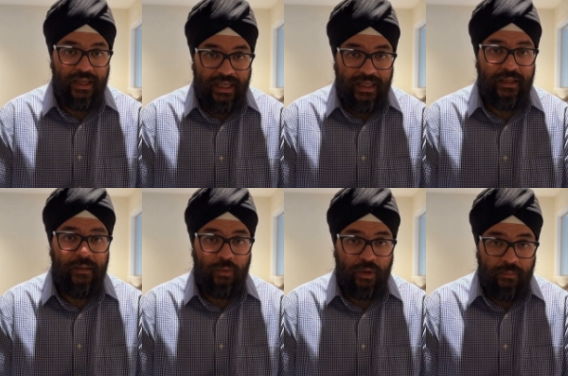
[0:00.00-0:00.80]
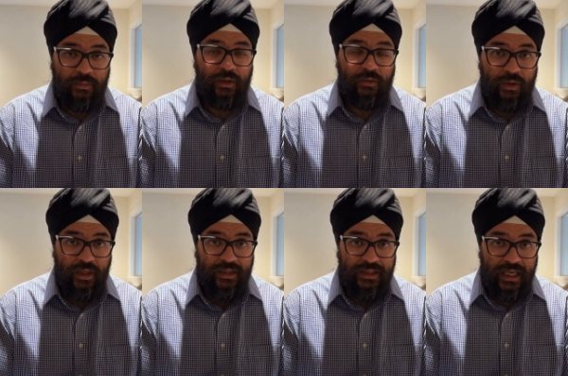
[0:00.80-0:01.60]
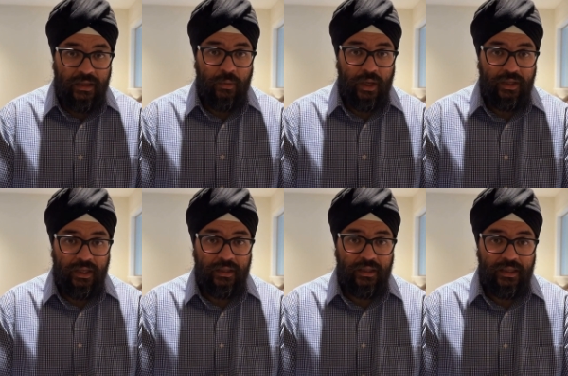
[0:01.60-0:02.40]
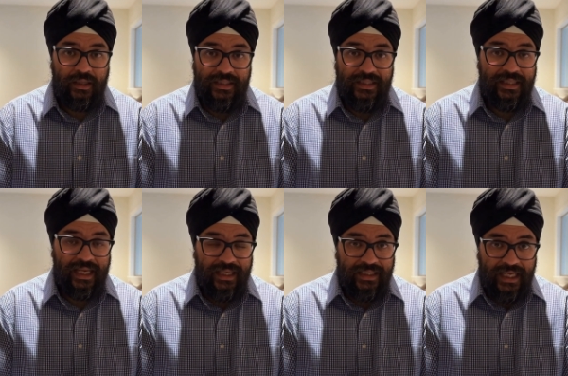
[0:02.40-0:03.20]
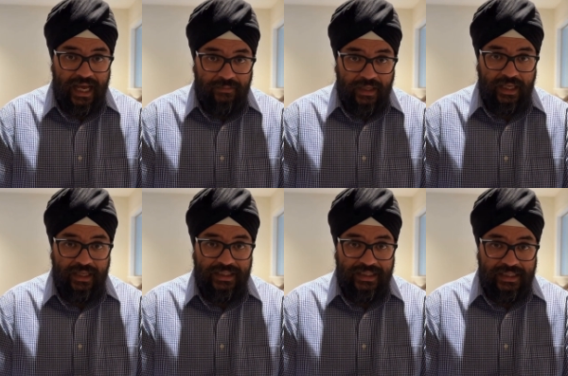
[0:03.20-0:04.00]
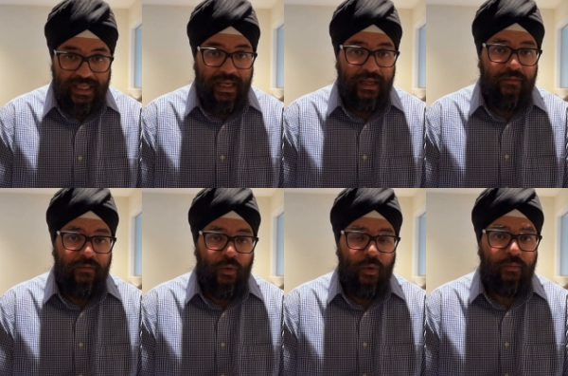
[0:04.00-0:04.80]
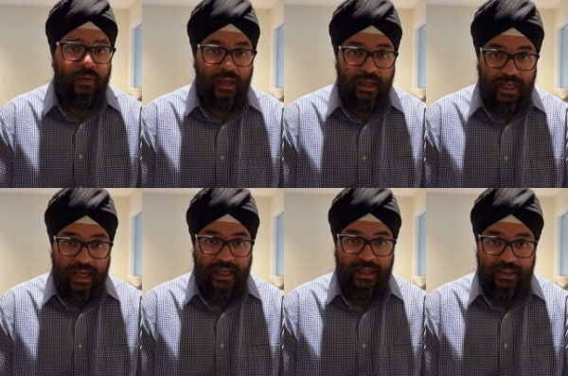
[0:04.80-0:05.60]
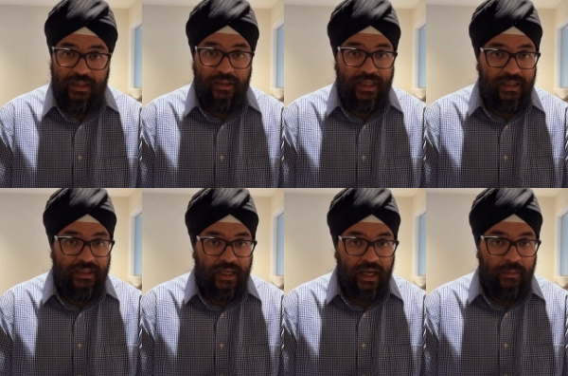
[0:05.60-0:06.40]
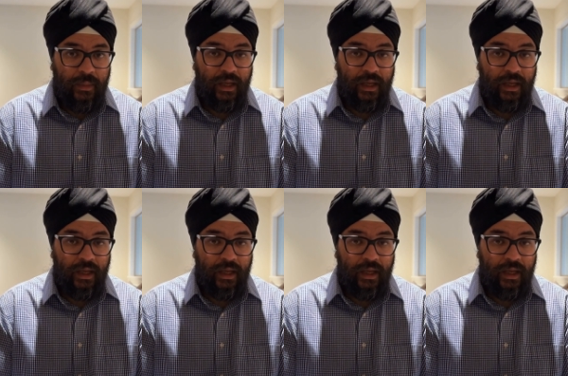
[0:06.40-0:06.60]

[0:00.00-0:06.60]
in the Brampton real estate market. Stay savvy, stay informed, and until next time,